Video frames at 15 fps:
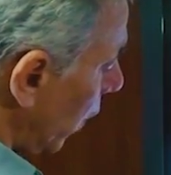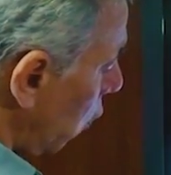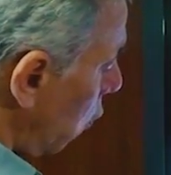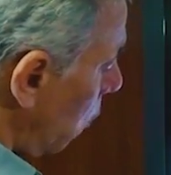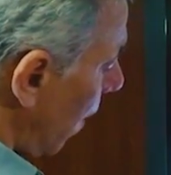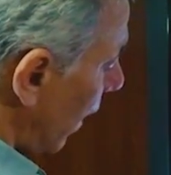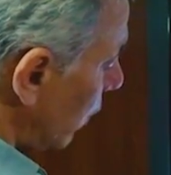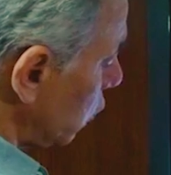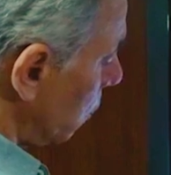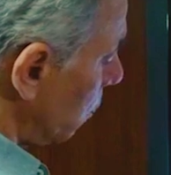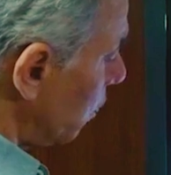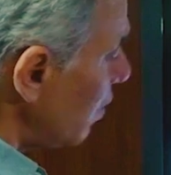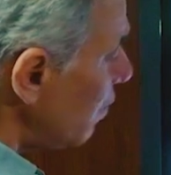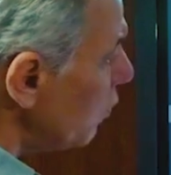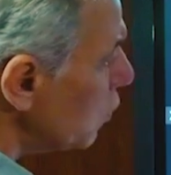go back to
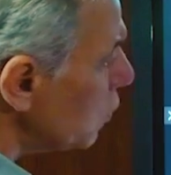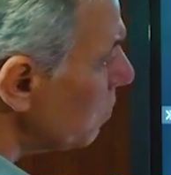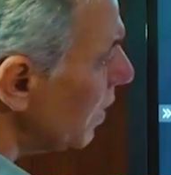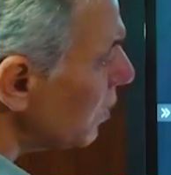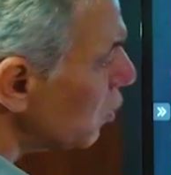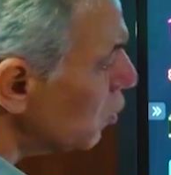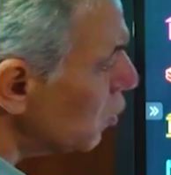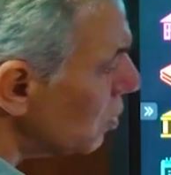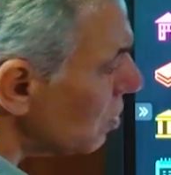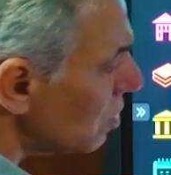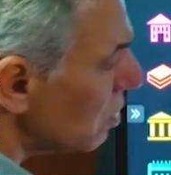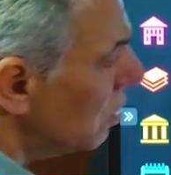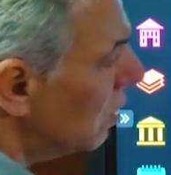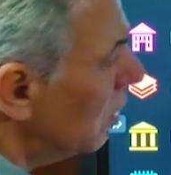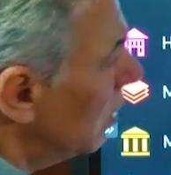previous
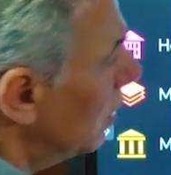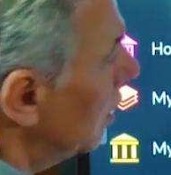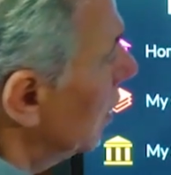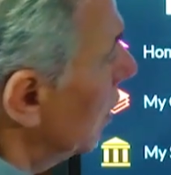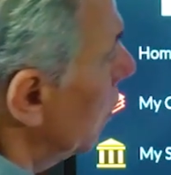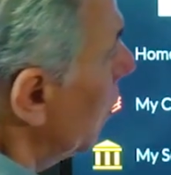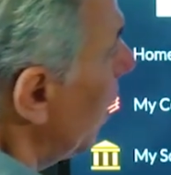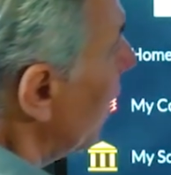messages. We